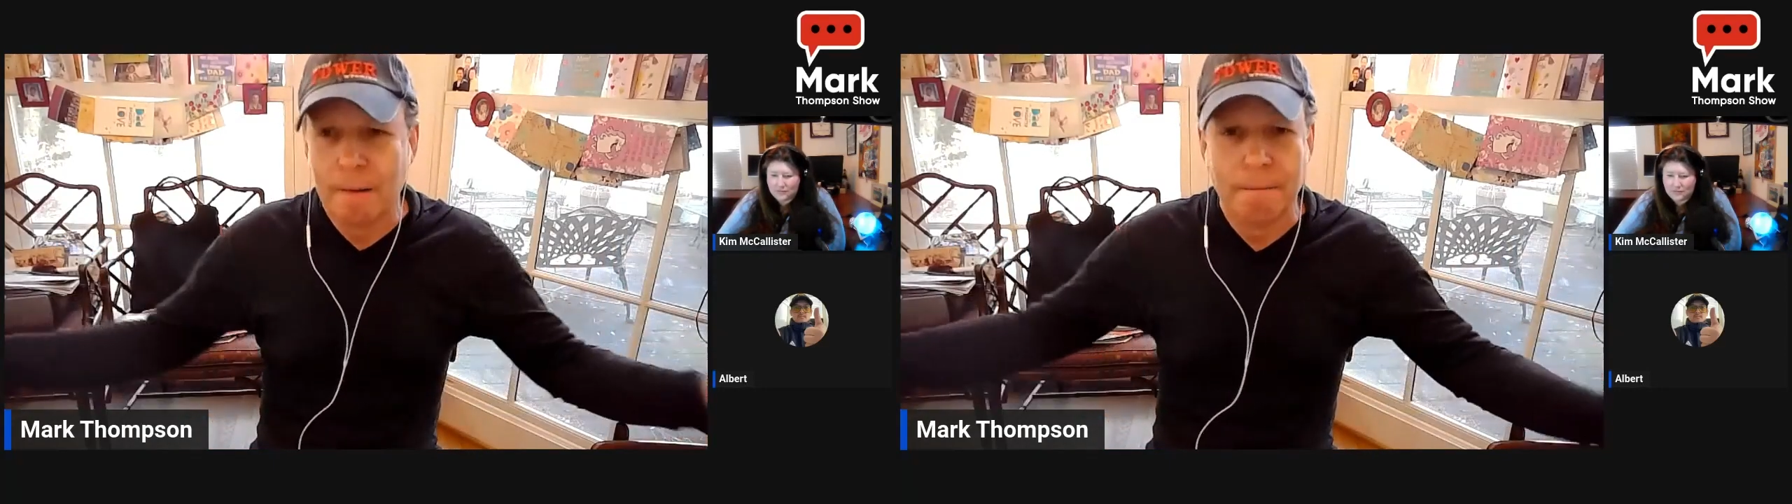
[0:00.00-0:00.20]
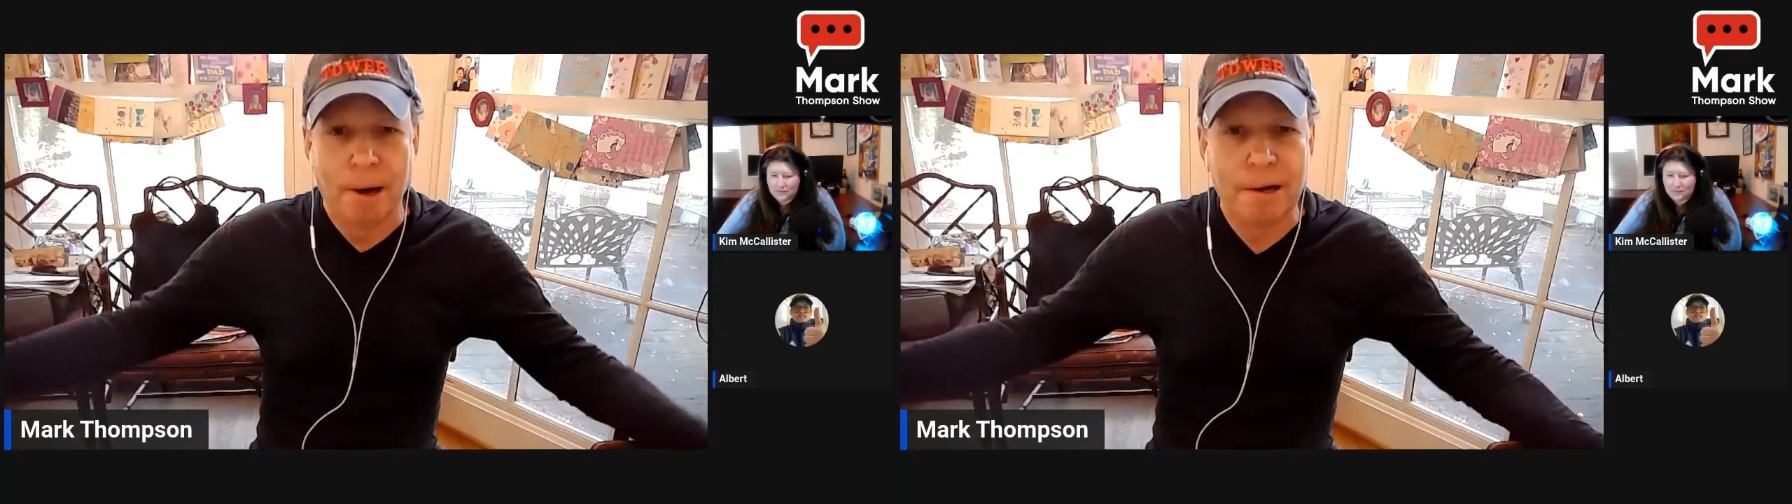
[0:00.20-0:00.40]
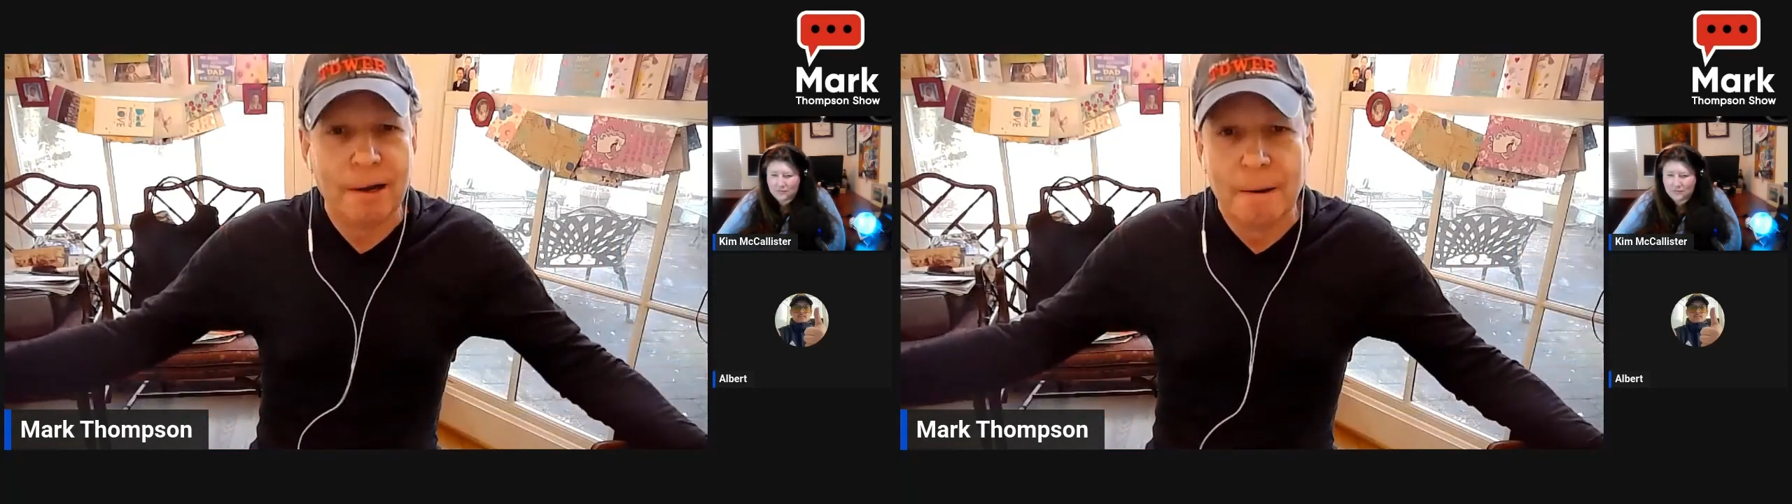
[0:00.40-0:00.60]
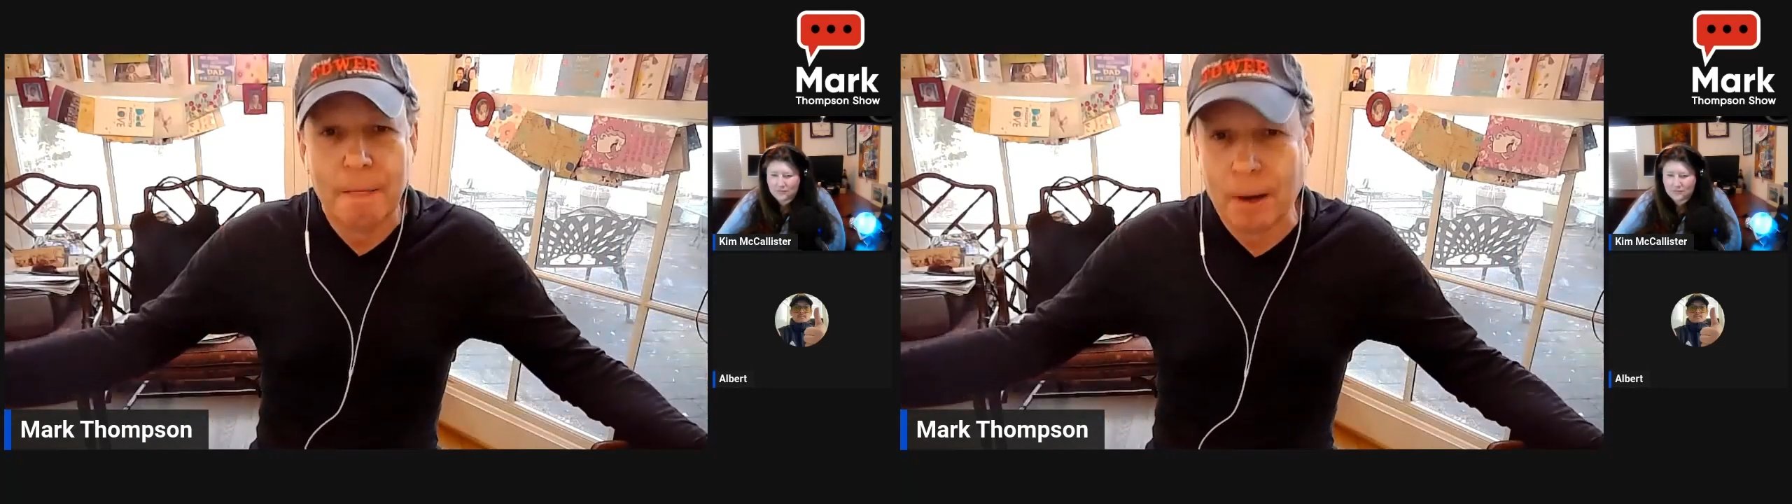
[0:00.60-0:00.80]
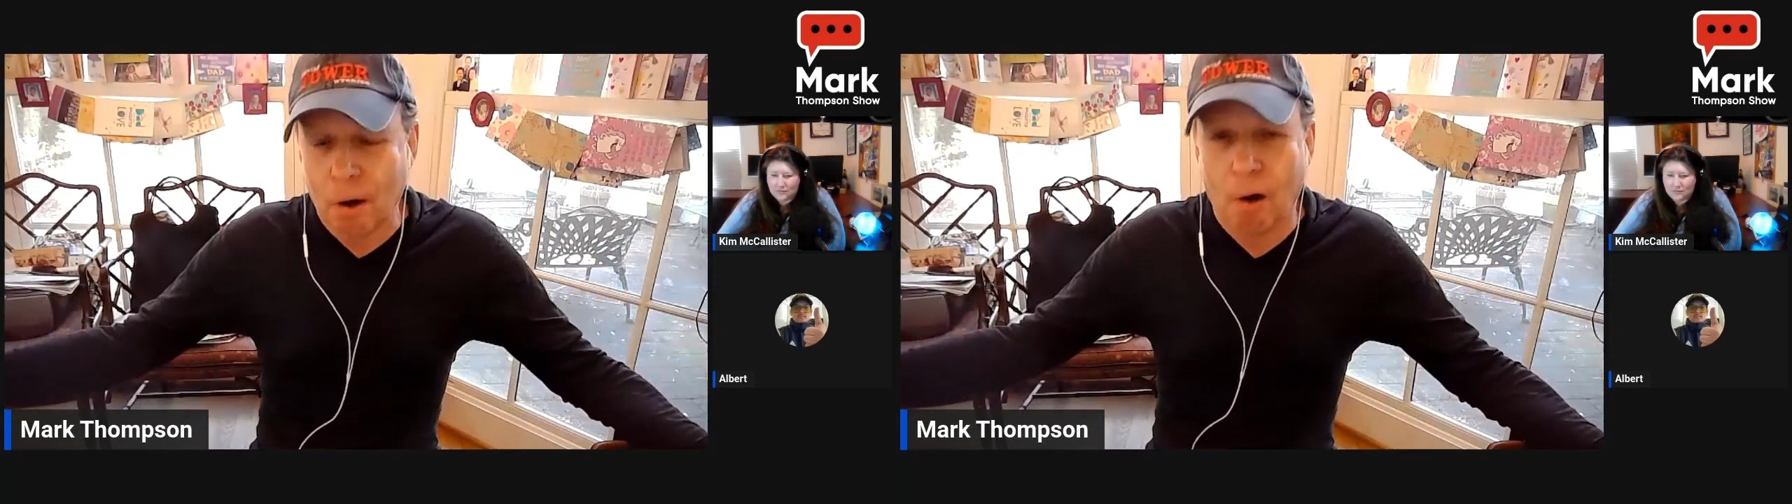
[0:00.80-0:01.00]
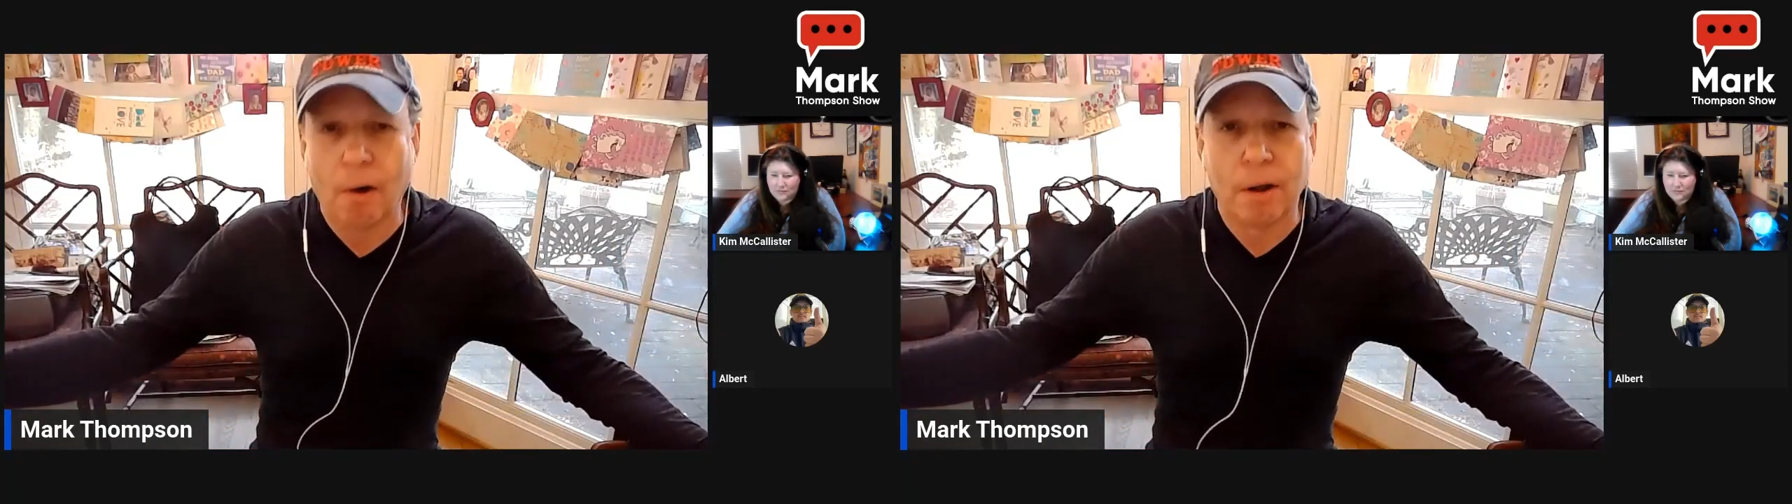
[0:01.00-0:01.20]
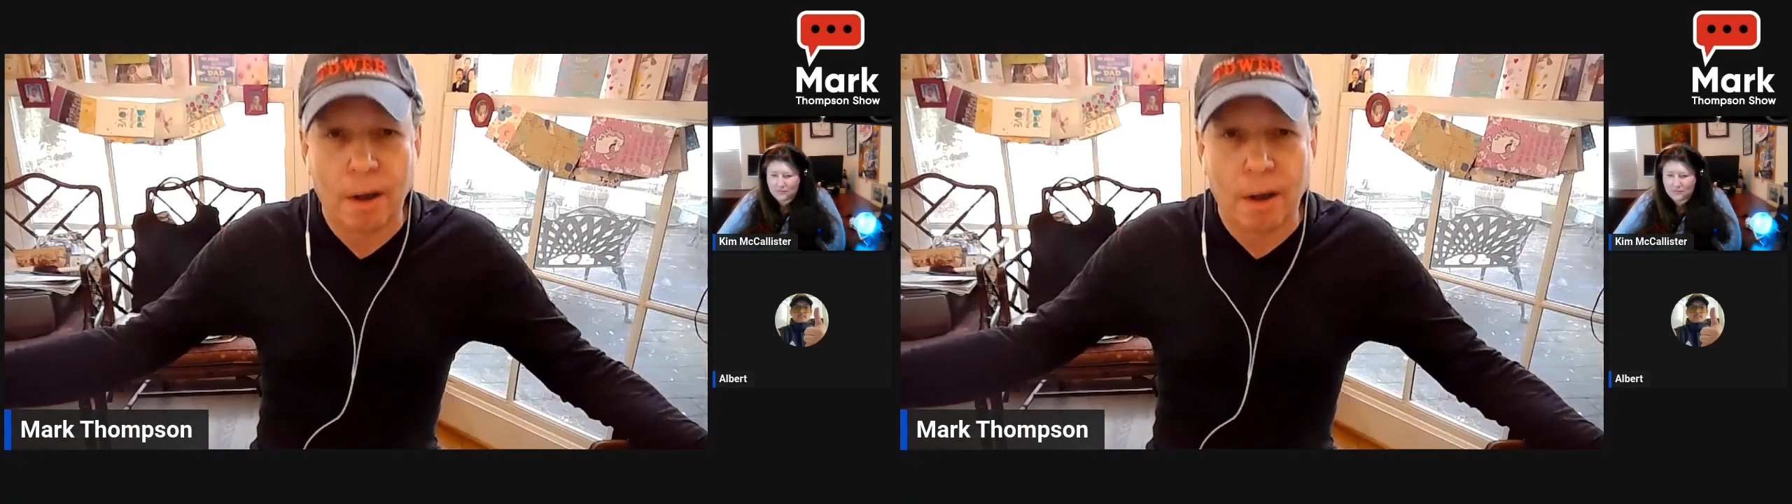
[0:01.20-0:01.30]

but there are a